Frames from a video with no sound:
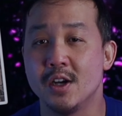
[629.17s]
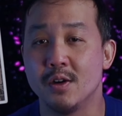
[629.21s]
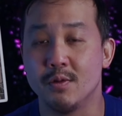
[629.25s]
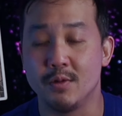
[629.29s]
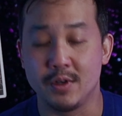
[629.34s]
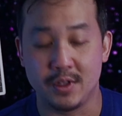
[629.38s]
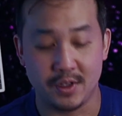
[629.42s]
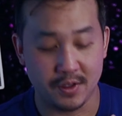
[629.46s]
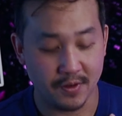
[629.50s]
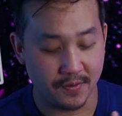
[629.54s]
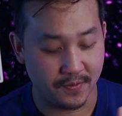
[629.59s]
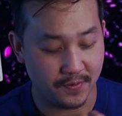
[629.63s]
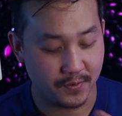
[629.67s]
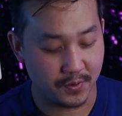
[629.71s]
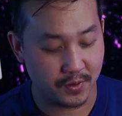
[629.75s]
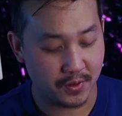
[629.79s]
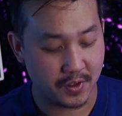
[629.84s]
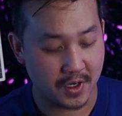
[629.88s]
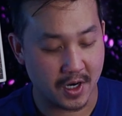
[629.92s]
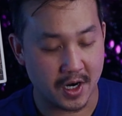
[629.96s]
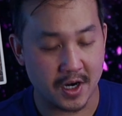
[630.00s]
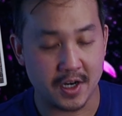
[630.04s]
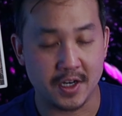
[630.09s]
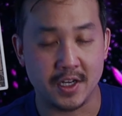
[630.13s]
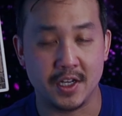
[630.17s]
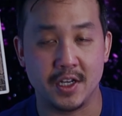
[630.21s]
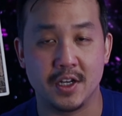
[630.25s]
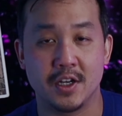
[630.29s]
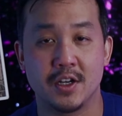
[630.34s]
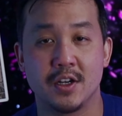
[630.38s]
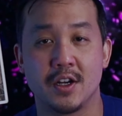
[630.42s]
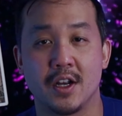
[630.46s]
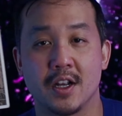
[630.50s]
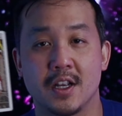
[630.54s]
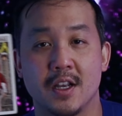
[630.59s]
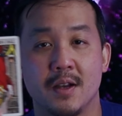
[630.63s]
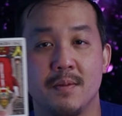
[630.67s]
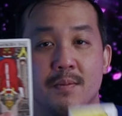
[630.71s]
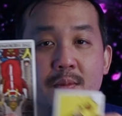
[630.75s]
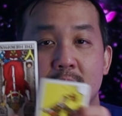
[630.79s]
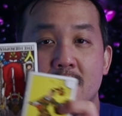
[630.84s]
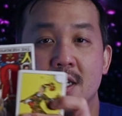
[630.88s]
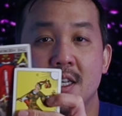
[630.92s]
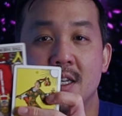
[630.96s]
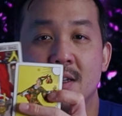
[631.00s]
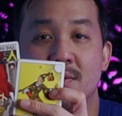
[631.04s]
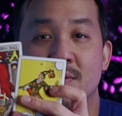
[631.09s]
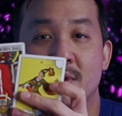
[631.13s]
with the Fool card here,
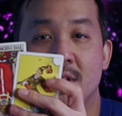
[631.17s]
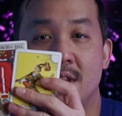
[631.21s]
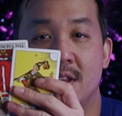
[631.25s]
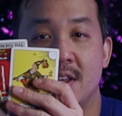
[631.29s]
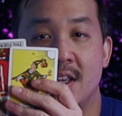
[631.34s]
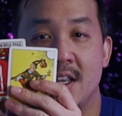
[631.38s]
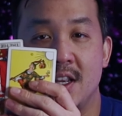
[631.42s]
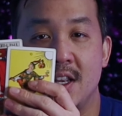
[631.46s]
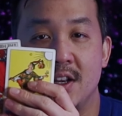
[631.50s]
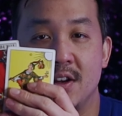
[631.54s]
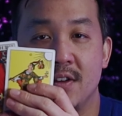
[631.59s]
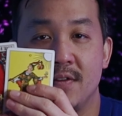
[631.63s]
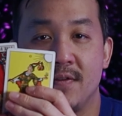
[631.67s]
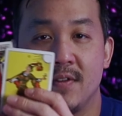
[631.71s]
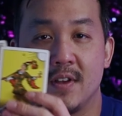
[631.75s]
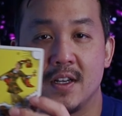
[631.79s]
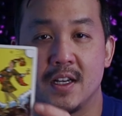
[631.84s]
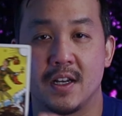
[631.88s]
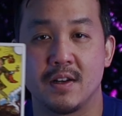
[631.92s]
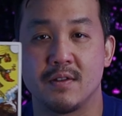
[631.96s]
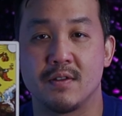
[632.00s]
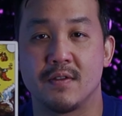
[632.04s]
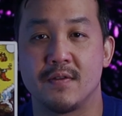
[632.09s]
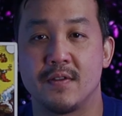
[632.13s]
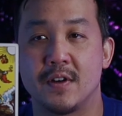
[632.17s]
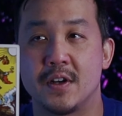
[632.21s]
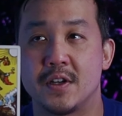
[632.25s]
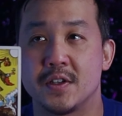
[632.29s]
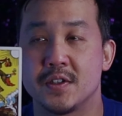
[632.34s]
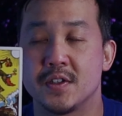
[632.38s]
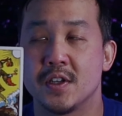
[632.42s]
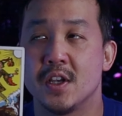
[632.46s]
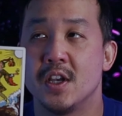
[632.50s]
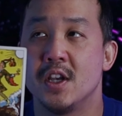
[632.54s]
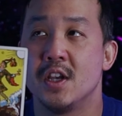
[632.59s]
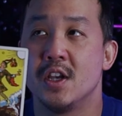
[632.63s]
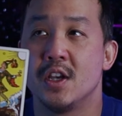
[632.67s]
accompanied with the Hierophant in reverse.